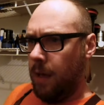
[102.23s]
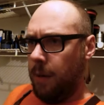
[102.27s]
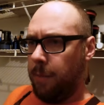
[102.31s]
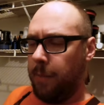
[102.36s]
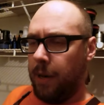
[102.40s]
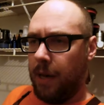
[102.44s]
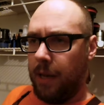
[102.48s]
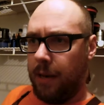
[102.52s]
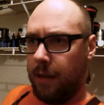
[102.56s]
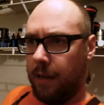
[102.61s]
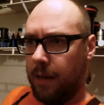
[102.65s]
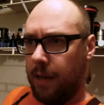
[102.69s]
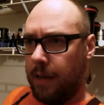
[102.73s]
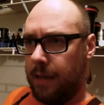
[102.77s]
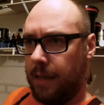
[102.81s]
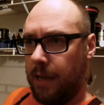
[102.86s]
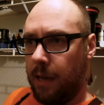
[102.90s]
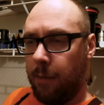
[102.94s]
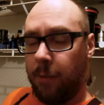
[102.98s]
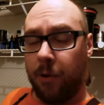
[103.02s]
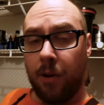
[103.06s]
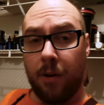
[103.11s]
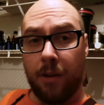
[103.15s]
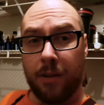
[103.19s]
But uh,
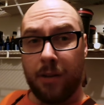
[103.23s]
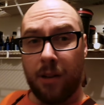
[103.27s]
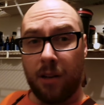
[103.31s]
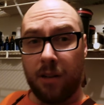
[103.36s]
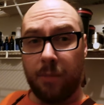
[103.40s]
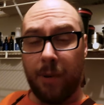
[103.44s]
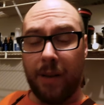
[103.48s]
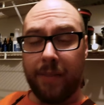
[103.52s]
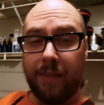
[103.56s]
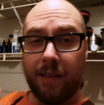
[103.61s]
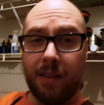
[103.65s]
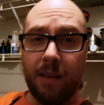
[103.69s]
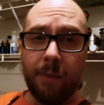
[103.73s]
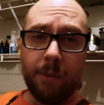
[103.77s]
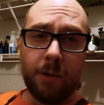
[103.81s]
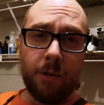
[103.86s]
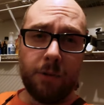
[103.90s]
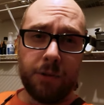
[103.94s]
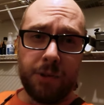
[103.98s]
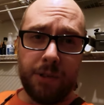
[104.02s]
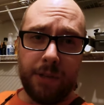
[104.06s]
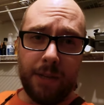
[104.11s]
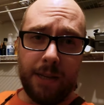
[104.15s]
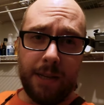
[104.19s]
yeah, we're going to talk about the
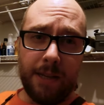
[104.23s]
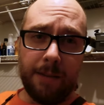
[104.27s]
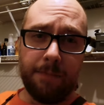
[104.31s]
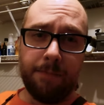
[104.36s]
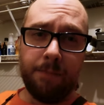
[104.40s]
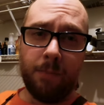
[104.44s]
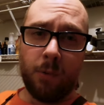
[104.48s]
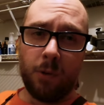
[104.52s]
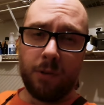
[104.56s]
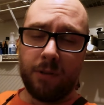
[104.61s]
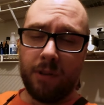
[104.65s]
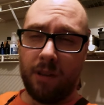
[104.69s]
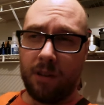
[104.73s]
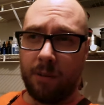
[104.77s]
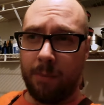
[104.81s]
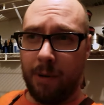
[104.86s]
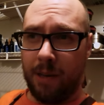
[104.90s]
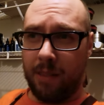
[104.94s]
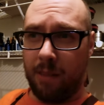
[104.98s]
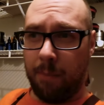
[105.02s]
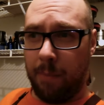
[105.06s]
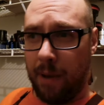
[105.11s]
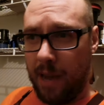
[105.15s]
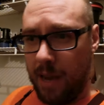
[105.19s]
chemicals you need. We're going to talk
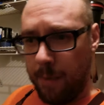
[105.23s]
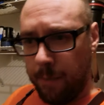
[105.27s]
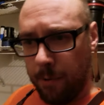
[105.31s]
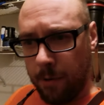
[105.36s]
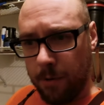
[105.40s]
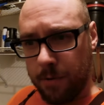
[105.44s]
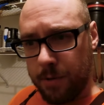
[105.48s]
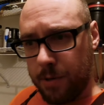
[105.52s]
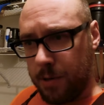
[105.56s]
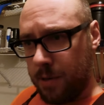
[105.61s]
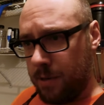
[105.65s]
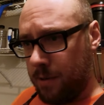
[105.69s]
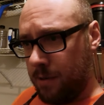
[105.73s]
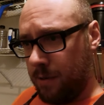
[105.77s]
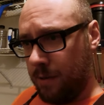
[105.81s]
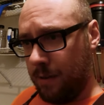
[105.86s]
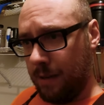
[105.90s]
about the papers.